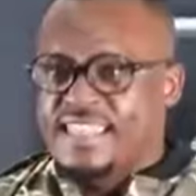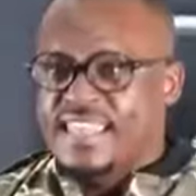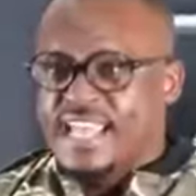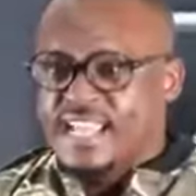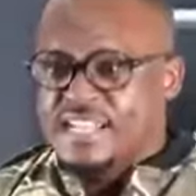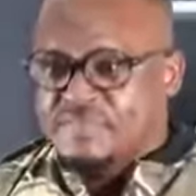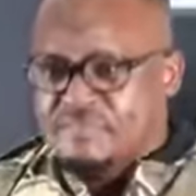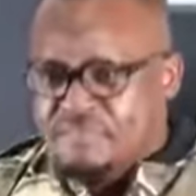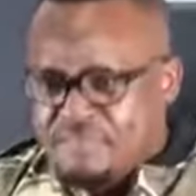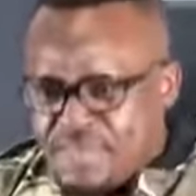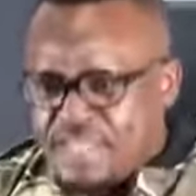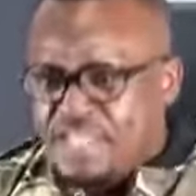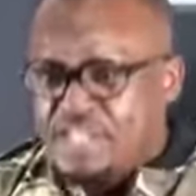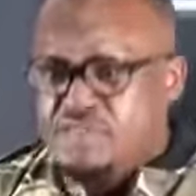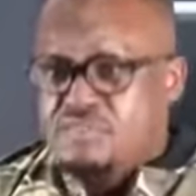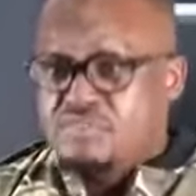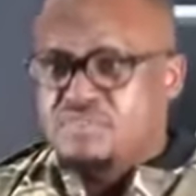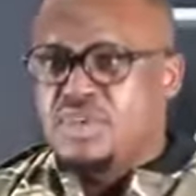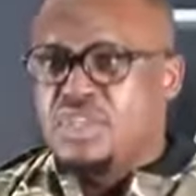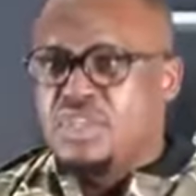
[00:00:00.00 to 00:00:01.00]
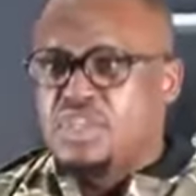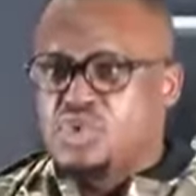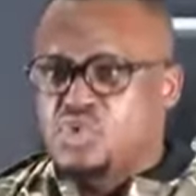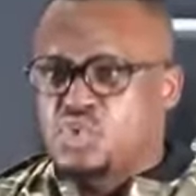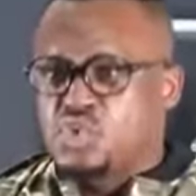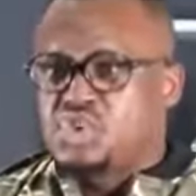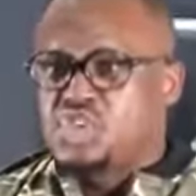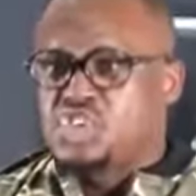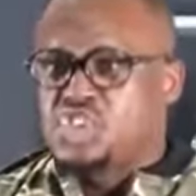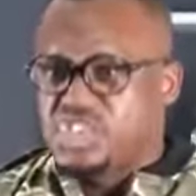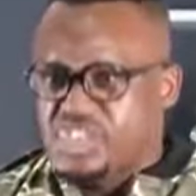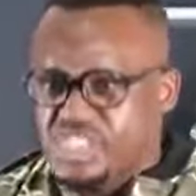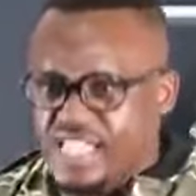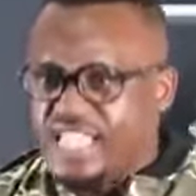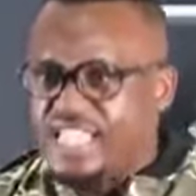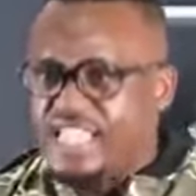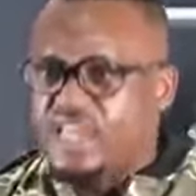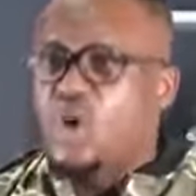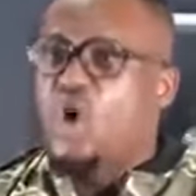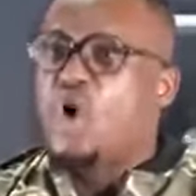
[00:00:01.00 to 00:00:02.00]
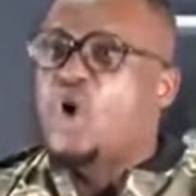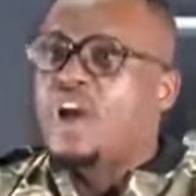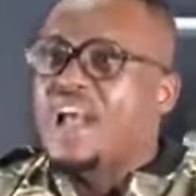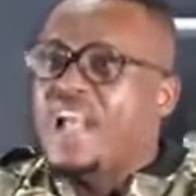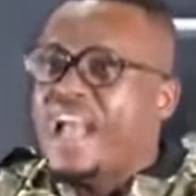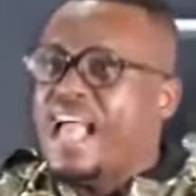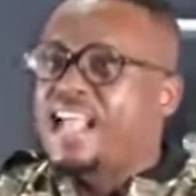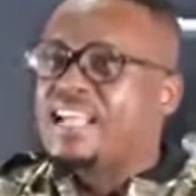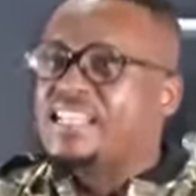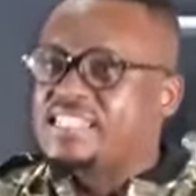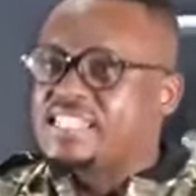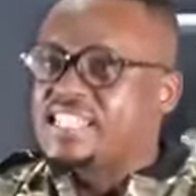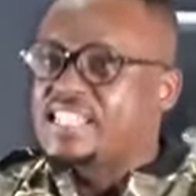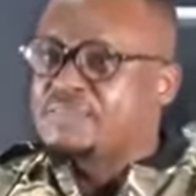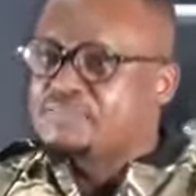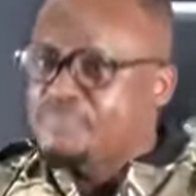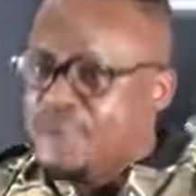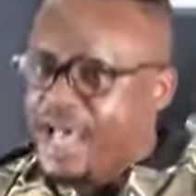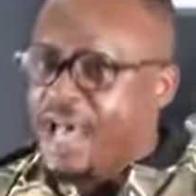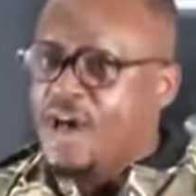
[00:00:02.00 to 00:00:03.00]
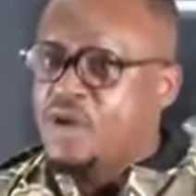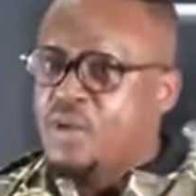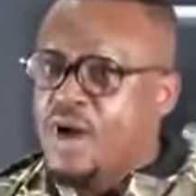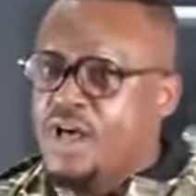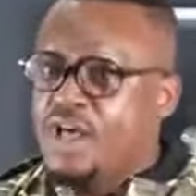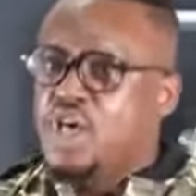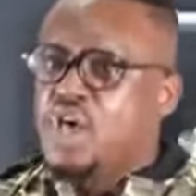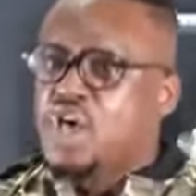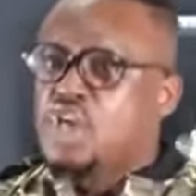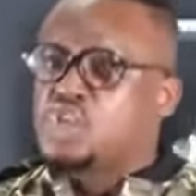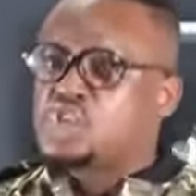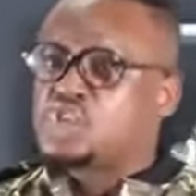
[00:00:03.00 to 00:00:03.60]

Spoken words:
that made me to seek occultic power